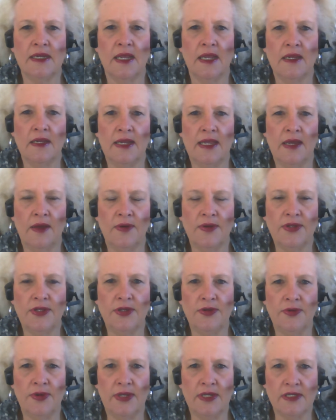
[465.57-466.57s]
allowing
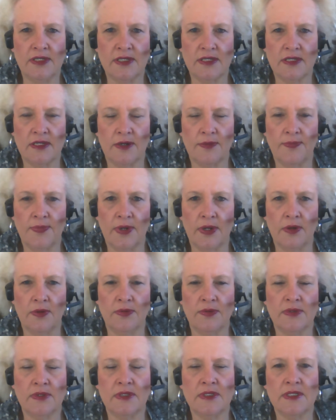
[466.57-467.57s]
you into their
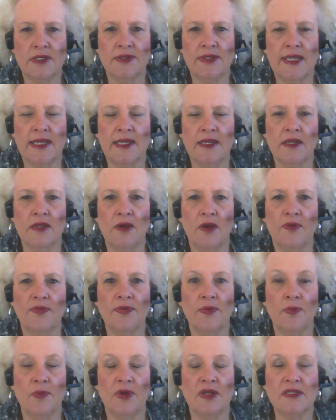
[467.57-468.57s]
boat so they can go
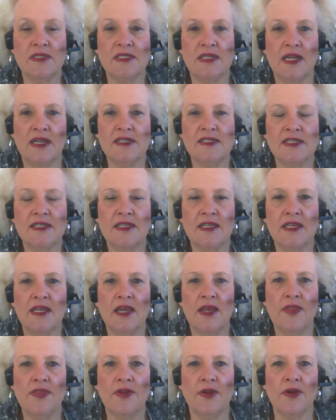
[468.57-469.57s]
from one side to the
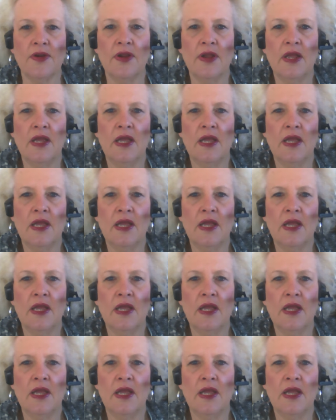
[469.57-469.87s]
other.